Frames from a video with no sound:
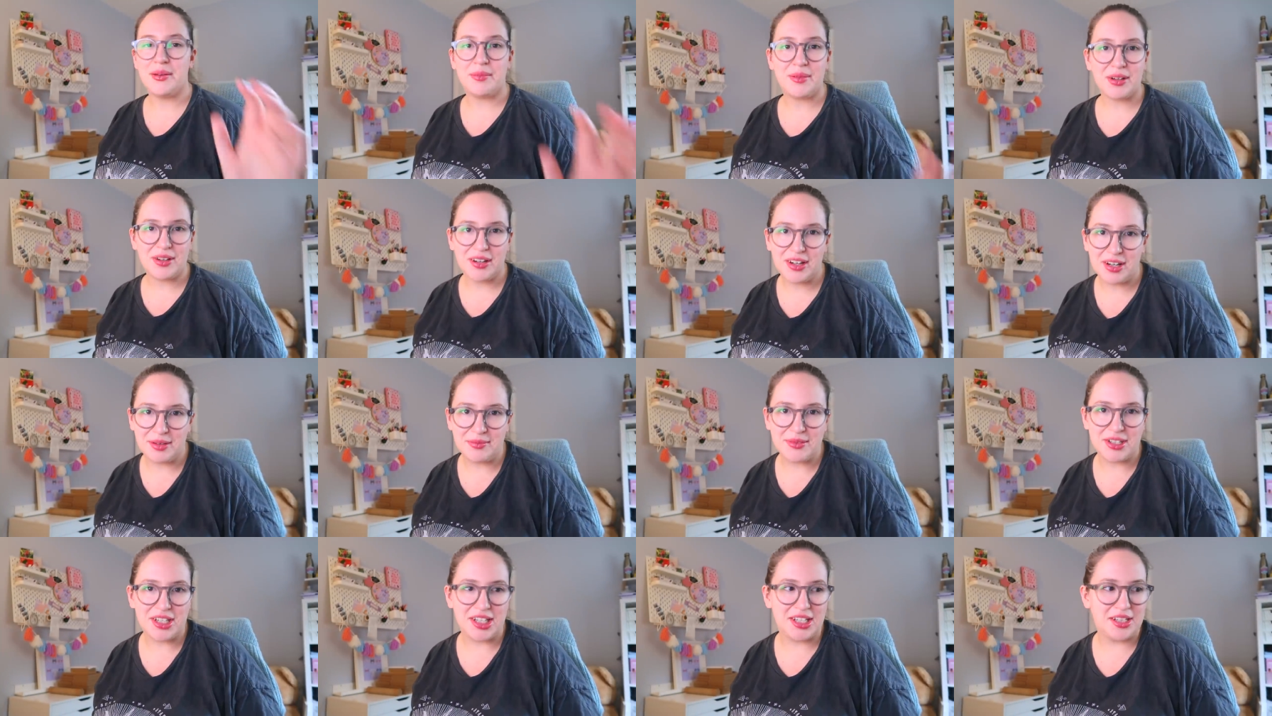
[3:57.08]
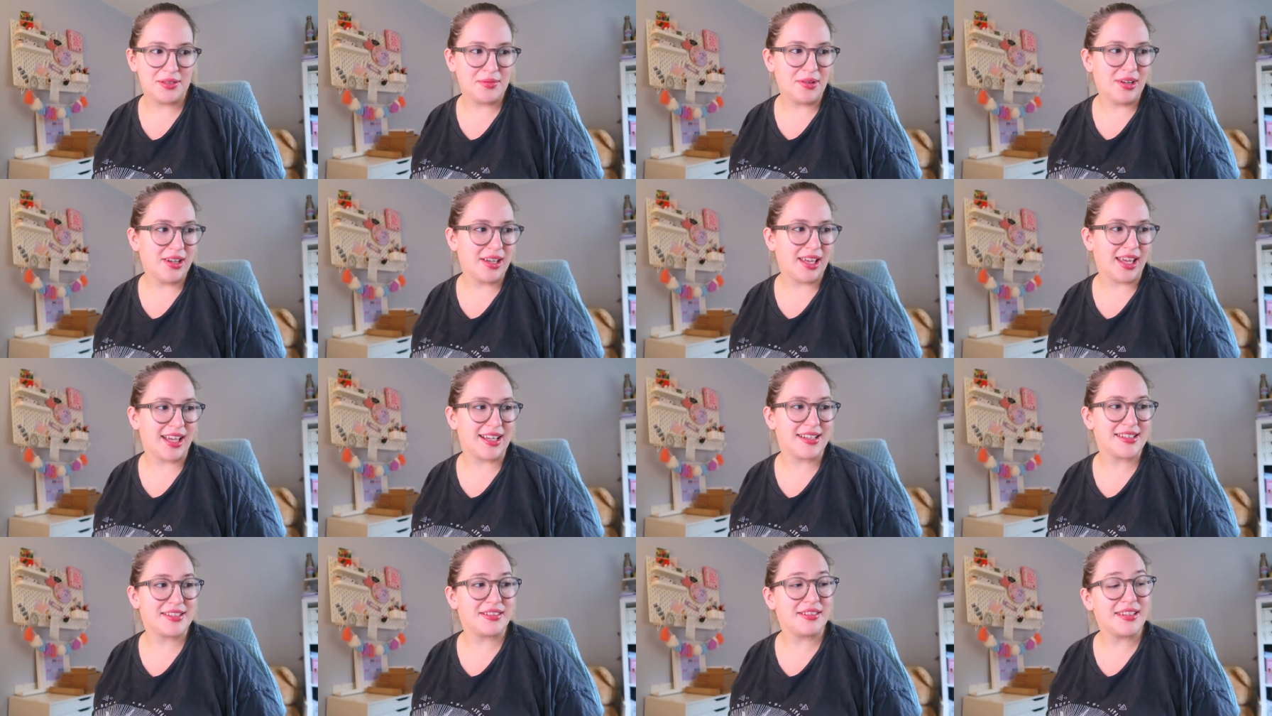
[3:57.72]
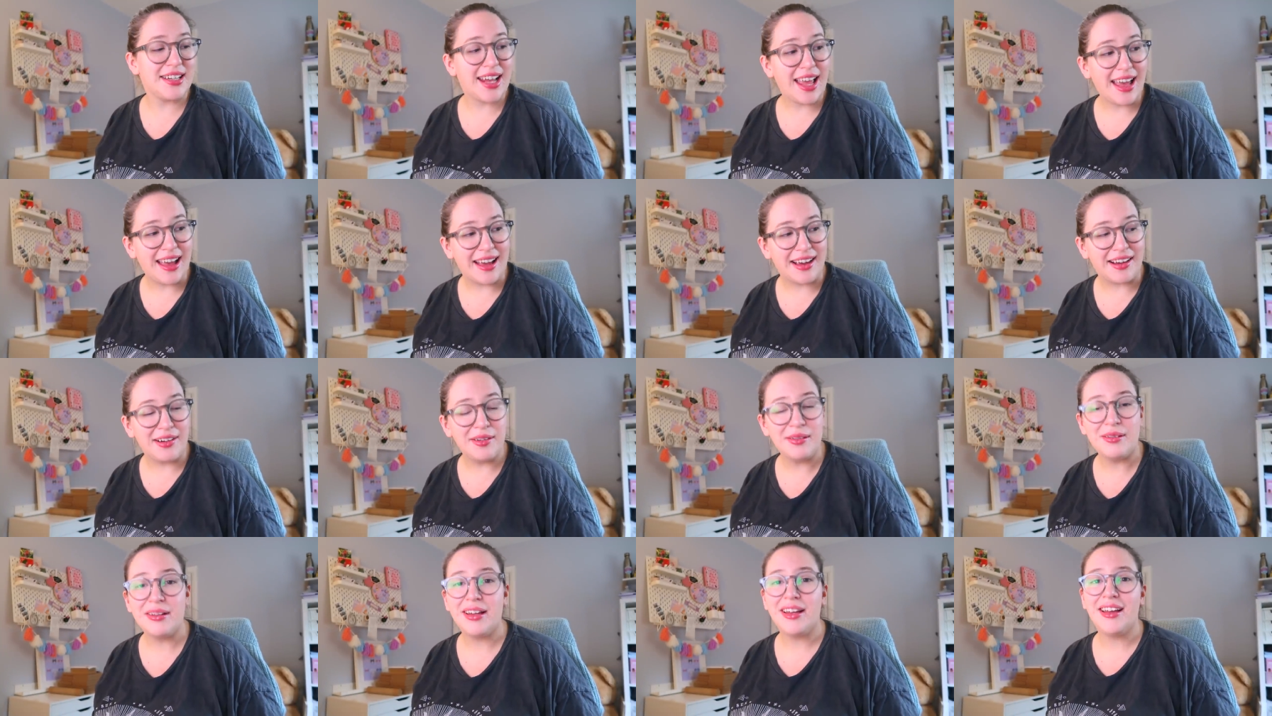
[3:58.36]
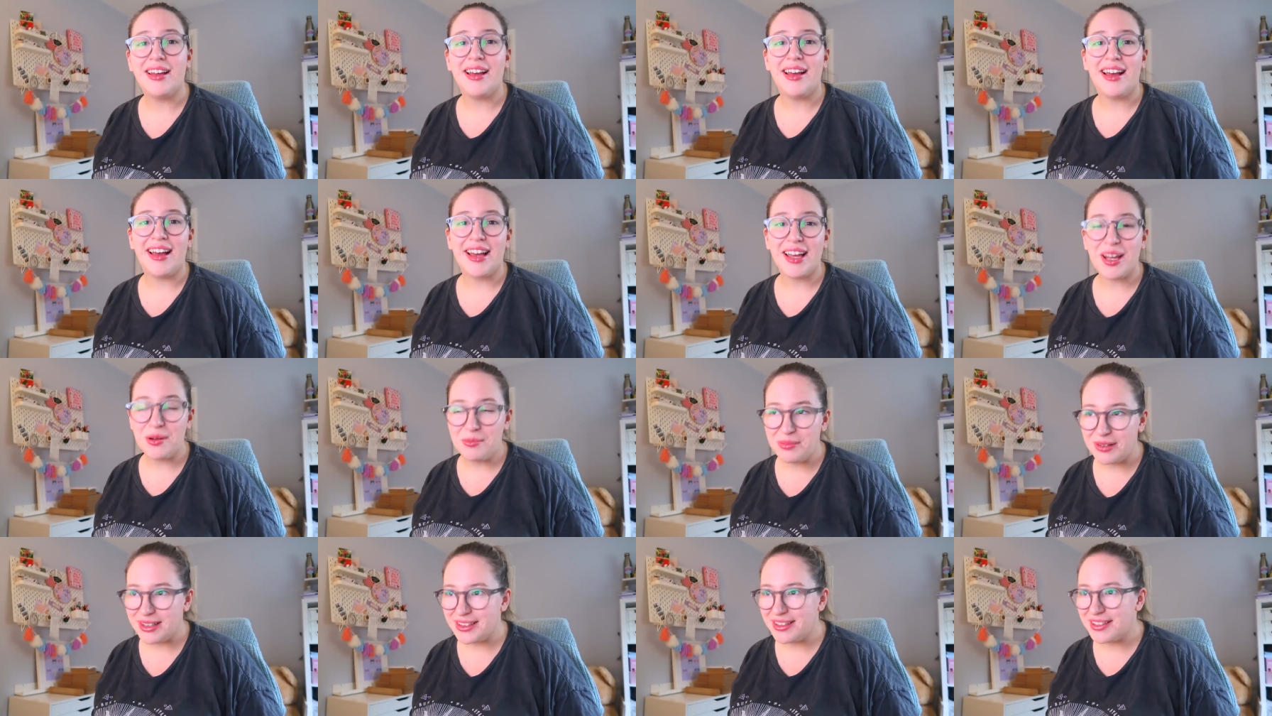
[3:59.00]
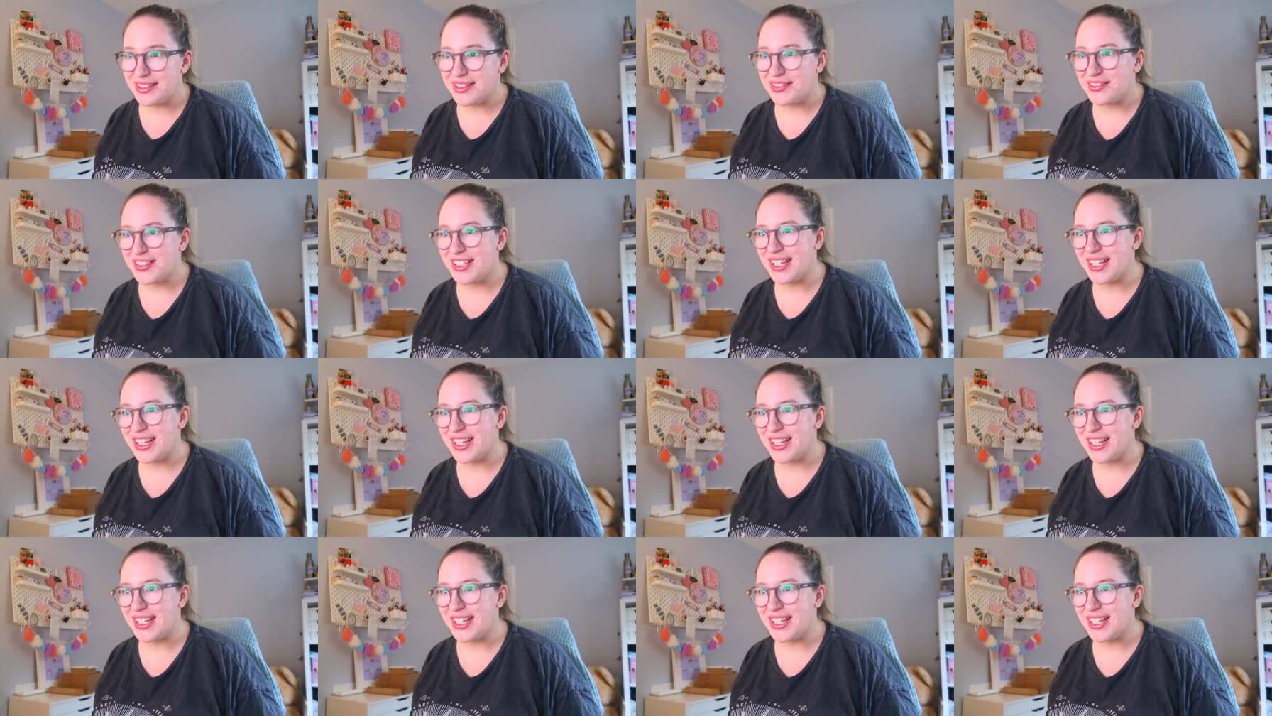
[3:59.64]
Cricut machine's working so now I can print loads of